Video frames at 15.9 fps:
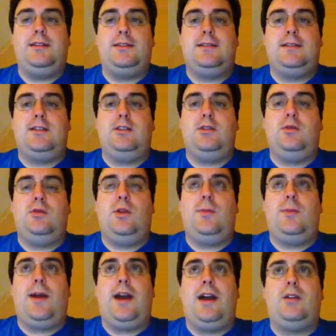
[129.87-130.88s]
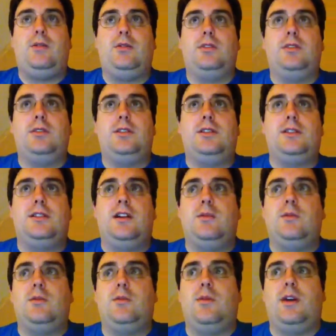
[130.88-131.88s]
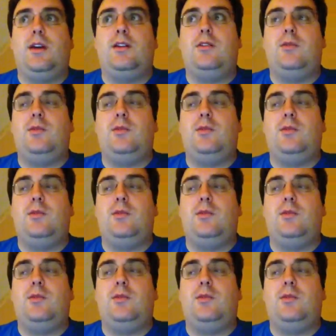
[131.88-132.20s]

So while power does not require